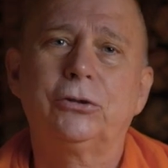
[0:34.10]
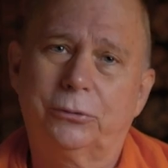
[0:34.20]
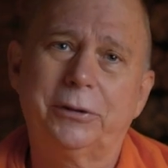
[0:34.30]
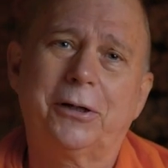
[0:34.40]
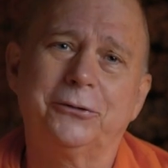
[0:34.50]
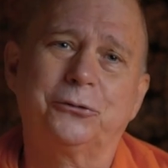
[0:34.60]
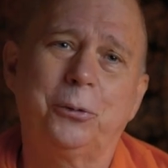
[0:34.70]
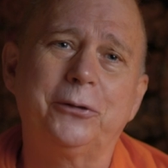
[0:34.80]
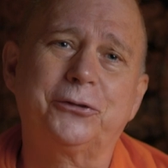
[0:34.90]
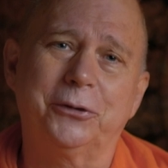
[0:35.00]
Sridhar's
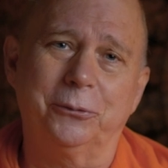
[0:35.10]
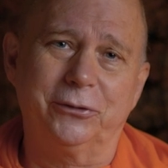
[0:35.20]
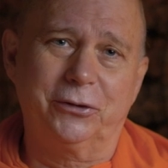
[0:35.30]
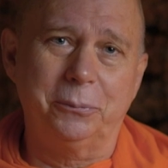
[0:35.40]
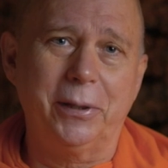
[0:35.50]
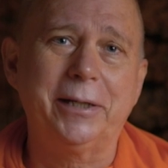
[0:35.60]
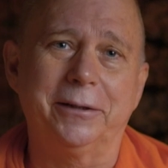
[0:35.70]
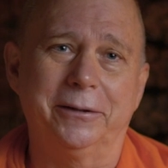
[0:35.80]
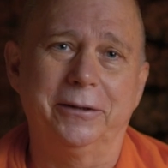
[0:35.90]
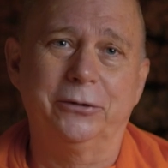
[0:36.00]
question was
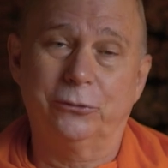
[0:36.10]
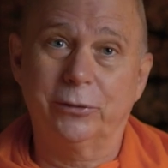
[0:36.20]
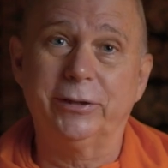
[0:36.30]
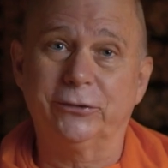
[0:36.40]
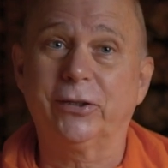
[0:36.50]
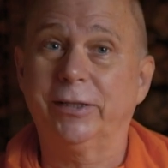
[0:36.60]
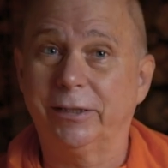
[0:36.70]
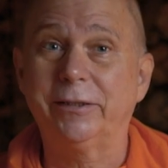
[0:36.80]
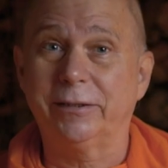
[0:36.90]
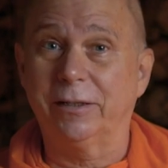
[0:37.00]
debated in Greece and
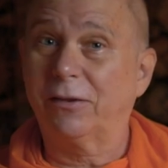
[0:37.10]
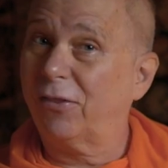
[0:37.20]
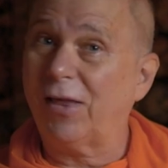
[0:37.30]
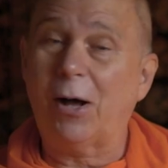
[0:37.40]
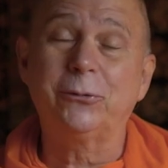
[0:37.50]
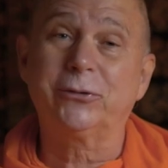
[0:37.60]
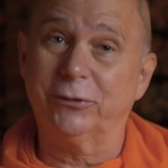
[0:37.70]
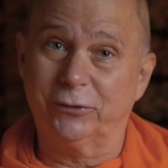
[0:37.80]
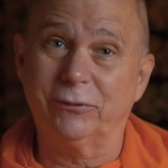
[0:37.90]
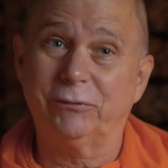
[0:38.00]
India
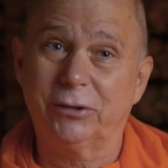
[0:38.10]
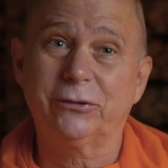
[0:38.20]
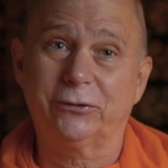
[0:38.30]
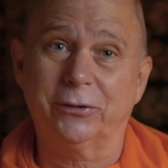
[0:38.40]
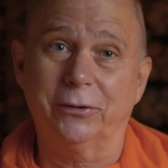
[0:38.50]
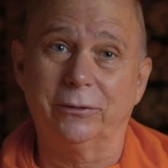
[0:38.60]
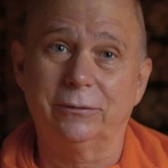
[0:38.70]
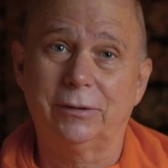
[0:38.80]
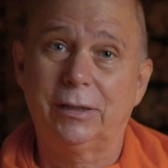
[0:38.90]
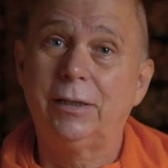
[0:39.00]
thousands of years ago,
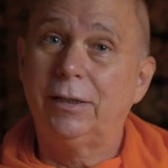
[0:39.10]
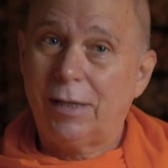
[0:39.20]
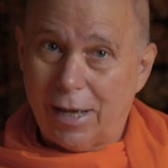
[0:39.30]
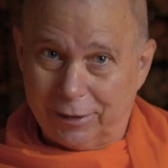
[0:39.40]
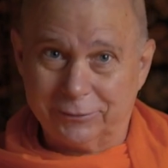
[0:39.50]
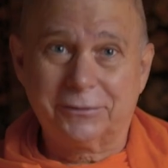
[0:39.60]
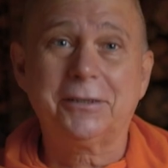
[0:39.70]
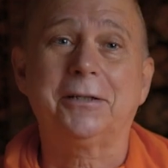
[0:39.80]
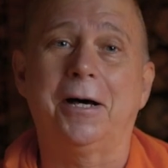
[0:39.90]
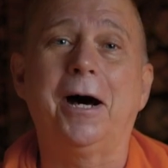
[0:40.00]
and it's
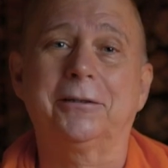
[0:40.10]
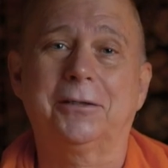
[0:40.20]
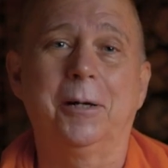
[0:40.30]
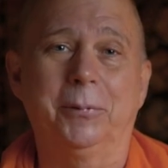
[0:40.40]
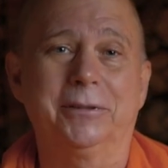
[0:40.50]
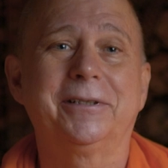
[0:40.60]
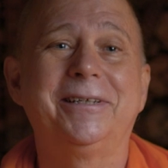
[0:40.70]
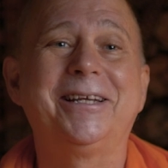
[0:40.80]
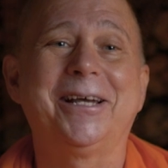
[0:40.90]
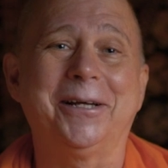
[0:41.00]
still a hot topic
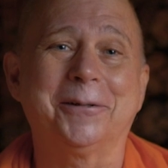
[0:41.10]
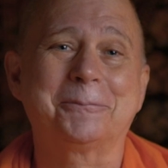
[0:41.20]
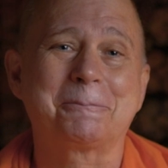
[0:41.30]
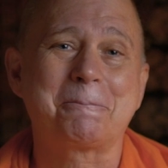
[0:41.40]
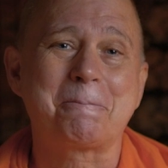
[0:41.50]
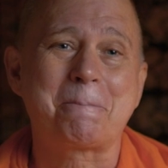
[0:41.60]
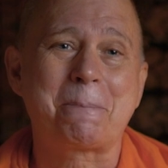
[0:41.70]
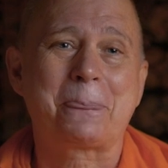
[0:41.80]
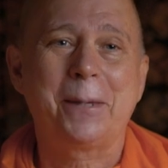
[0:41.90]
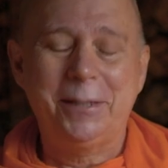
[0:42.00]
today.
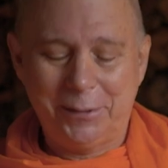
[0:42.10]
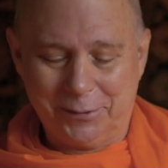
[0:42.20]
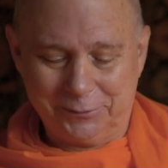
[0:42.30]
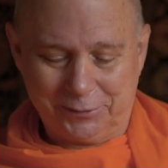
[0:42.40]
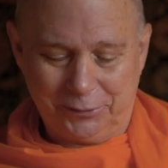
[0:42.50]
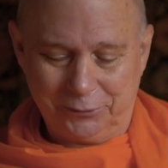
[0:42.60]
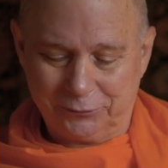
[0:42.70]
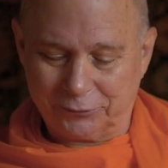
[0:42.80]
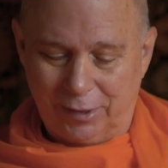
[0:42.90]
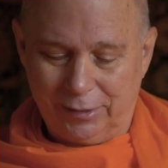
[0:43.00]
He
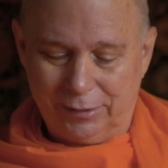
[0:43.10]
continues